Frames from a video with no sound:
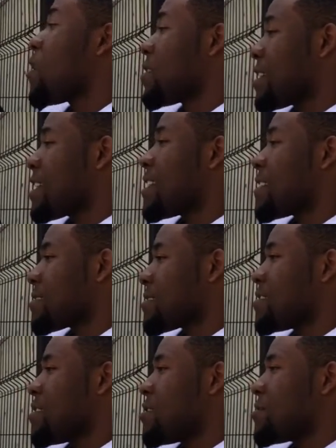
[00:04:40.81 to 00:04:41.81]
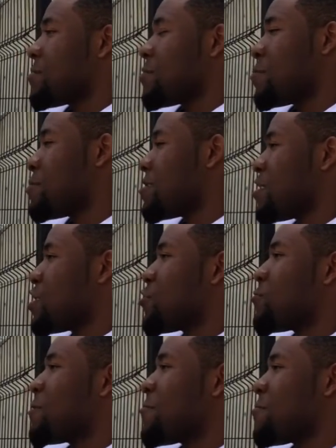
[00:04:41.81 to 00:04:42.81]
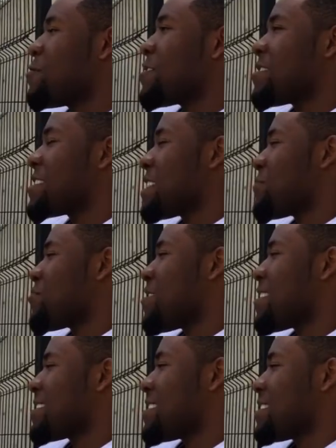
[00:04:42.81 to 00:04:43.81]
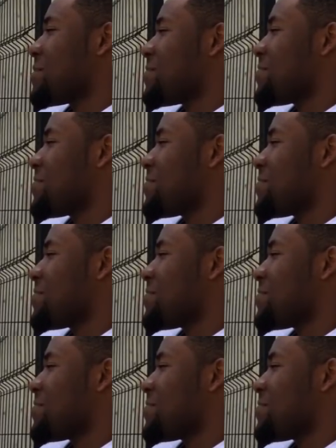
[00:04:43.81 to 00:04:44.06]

Oh yeah, you know, when we were little, we were on the same track team.